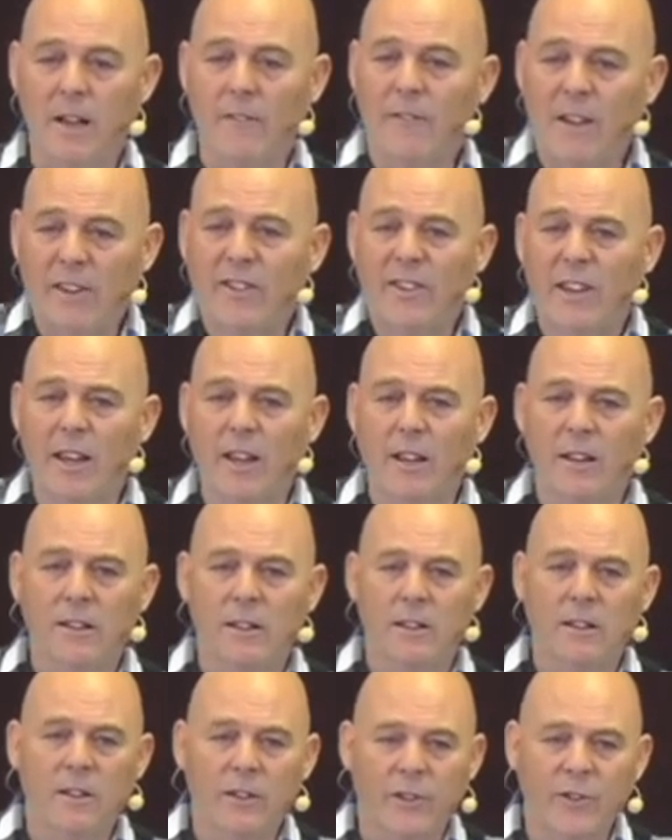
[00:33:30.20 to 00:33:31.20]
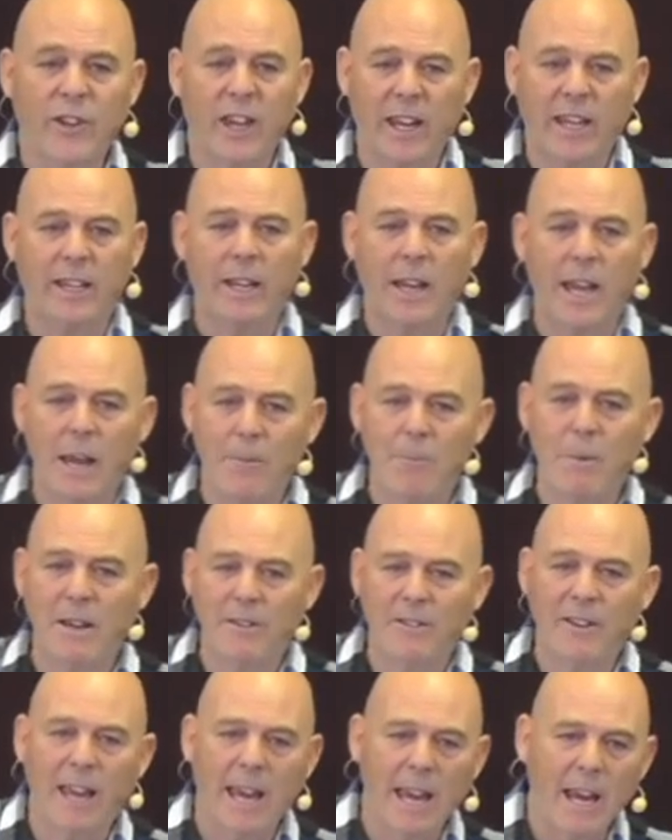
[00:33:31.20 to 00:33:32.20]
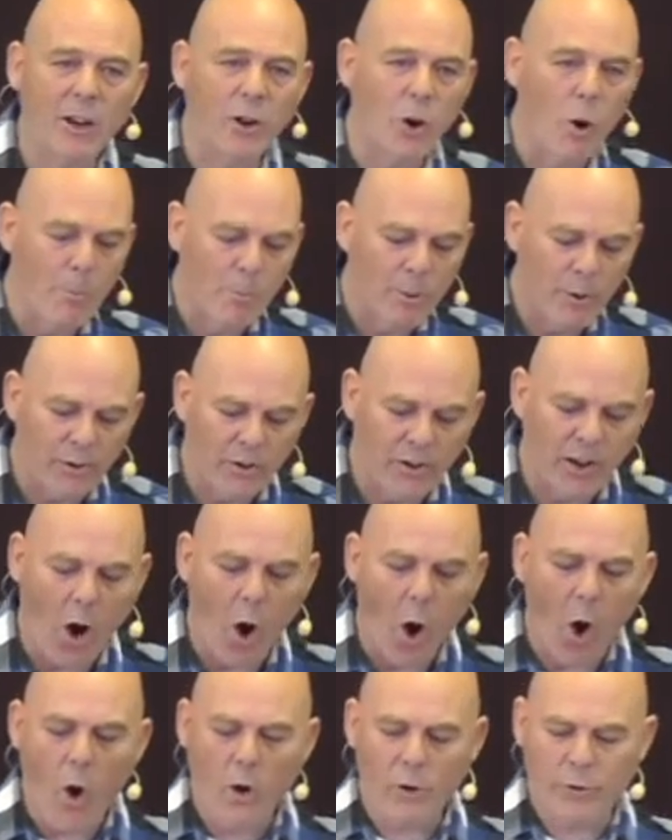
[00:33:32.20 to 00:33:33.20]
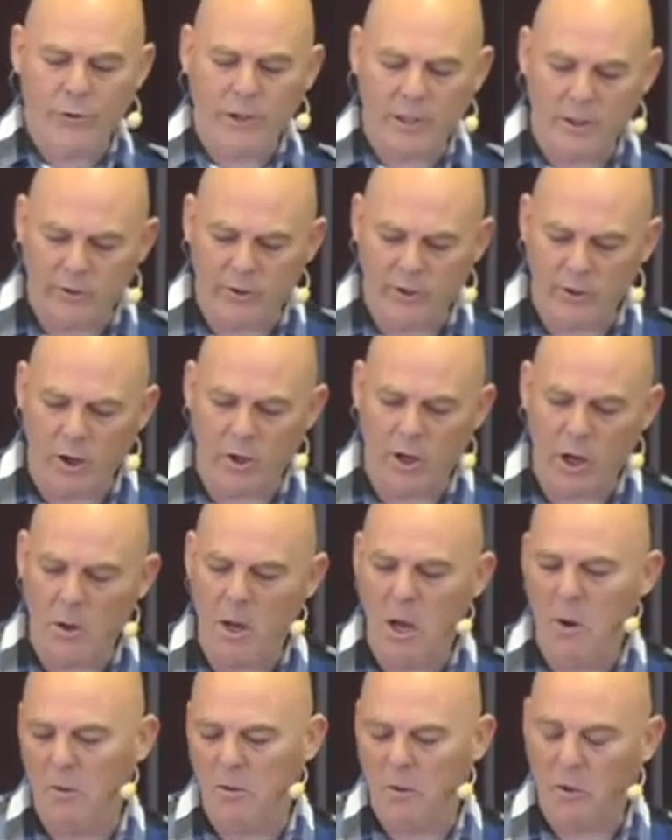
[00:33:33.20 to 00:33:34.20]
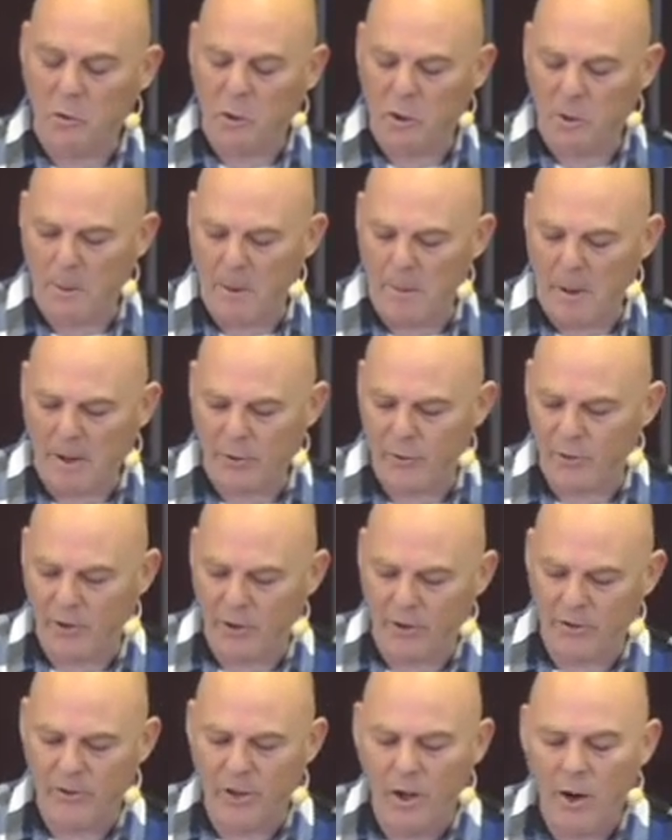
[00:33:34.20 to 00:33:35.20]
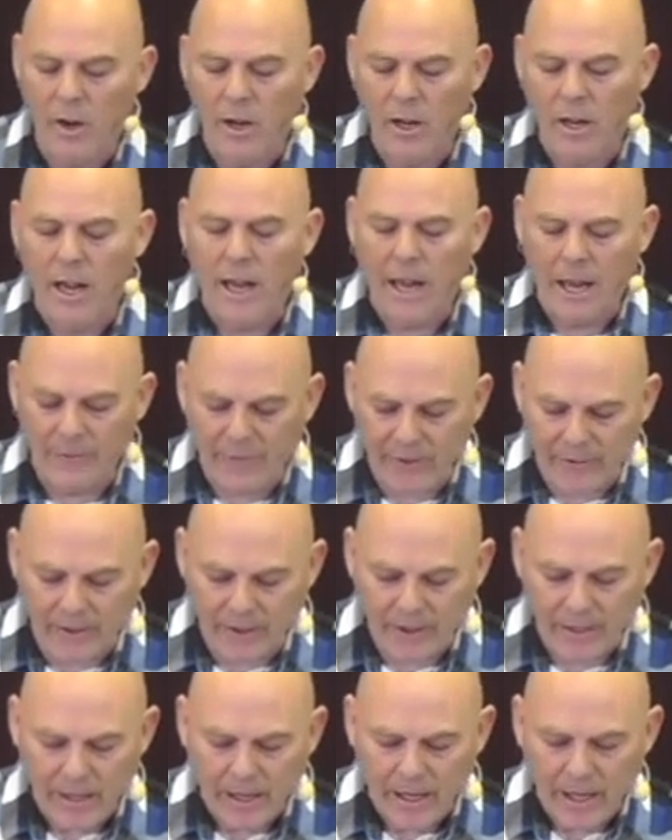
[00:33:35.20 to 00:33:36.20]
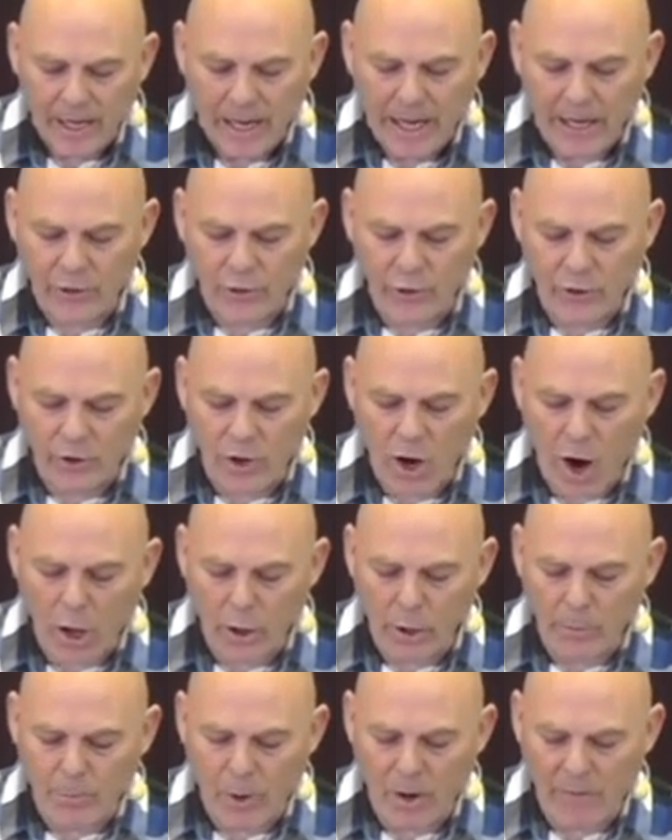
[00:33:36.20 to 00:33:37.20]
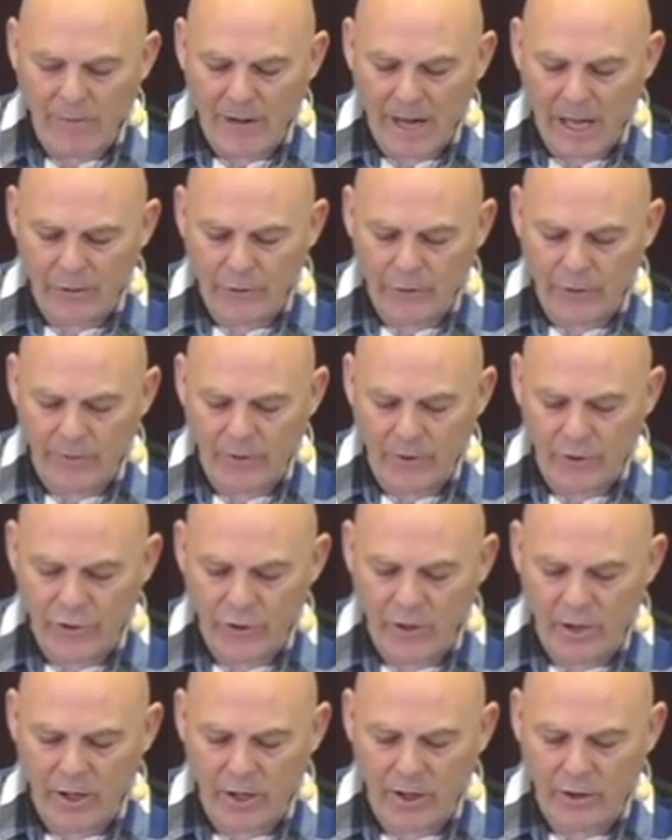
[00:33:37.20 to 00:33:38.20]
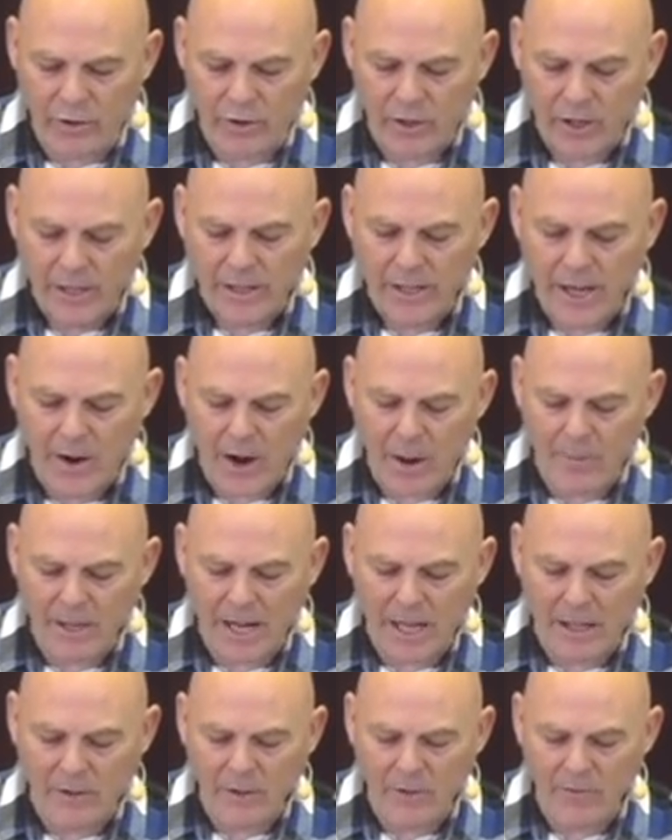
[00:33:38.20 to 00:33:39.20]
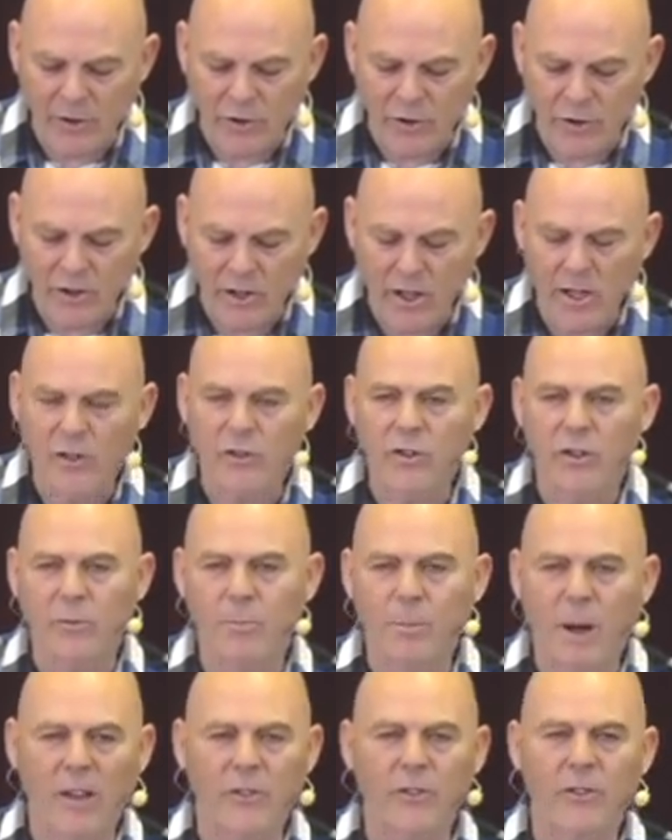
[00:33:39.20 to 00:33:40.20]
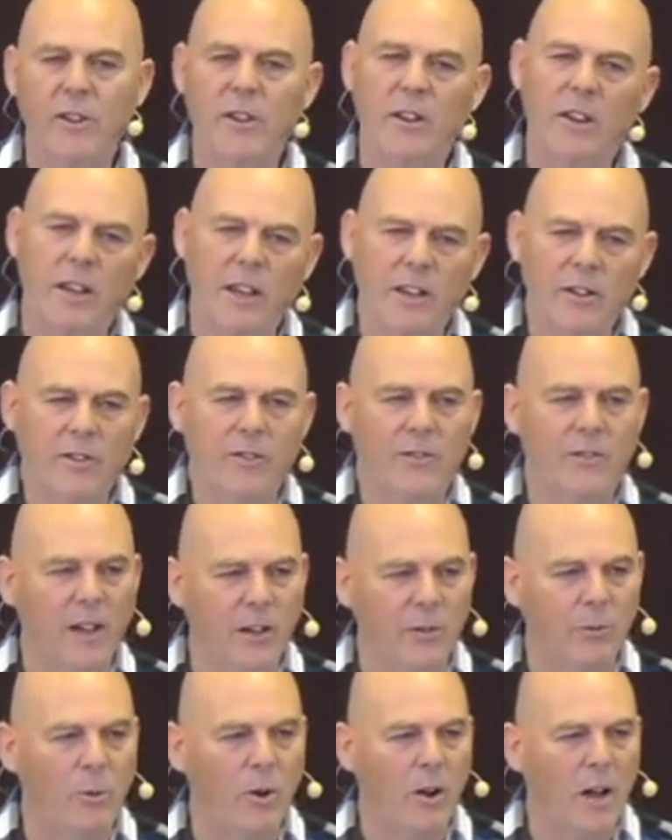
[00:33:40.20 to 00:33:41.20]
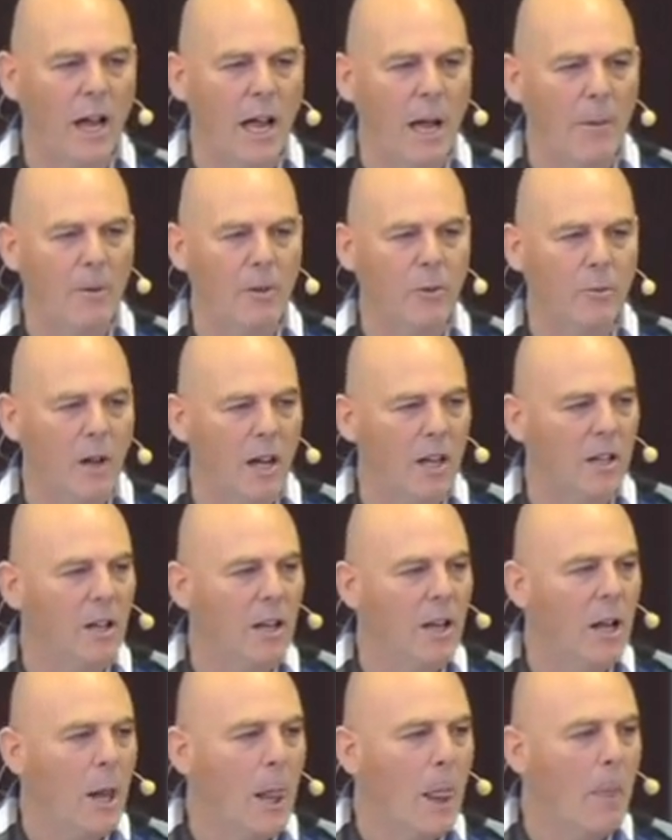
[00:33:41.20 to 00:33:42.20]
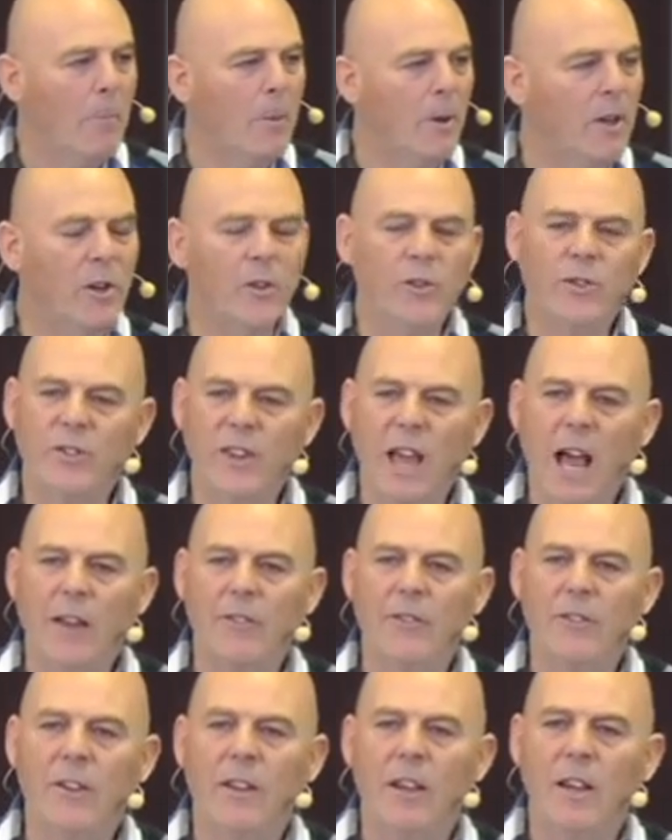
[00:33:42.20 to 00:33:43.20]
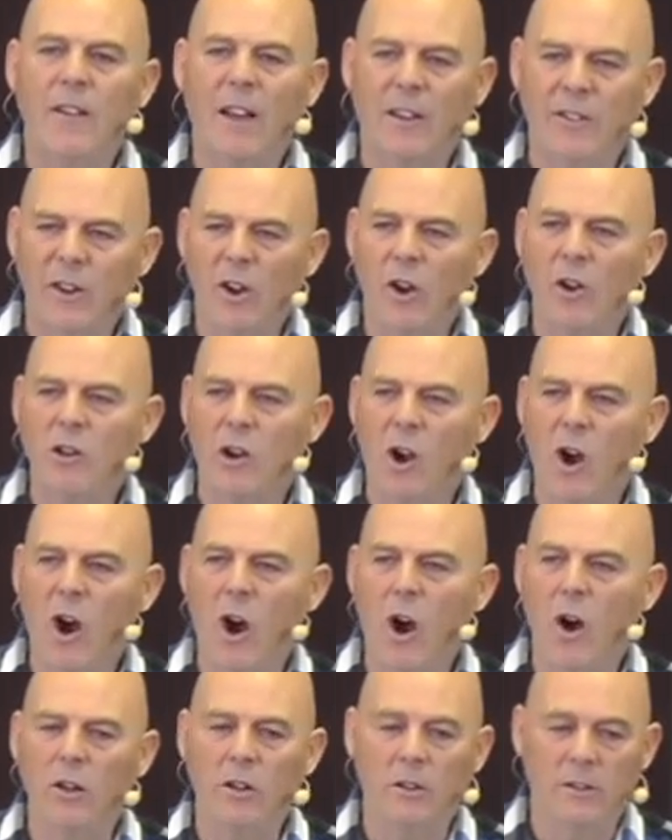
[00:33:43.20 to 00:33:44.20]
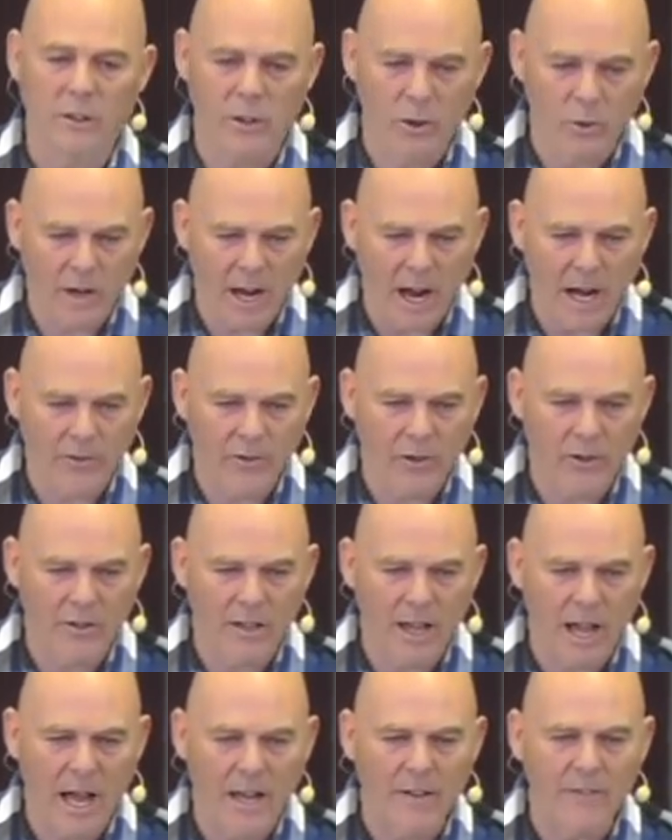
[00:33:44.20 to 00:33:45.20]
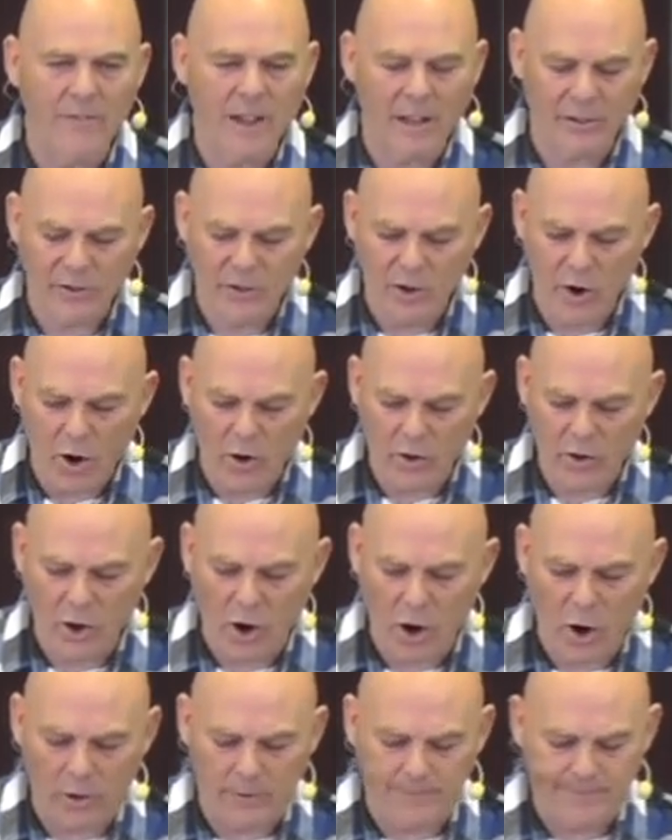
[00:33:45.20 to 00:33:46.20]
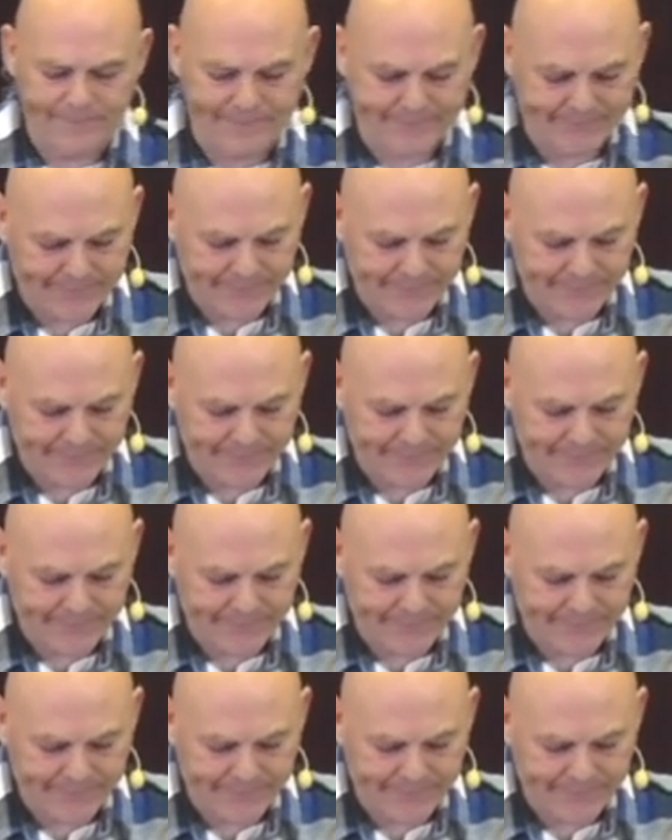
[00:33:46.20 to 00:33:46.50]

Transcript: That's it. Sick. It means it encompasses all sickness. So don't go, oh, he's not talking about my sickness. No. If you're sick, he should call upon the elders of the church. Now, I'm an elder in the church as pastor. That's what I am as well. But you stand, that's your call. You guys online, that's your call.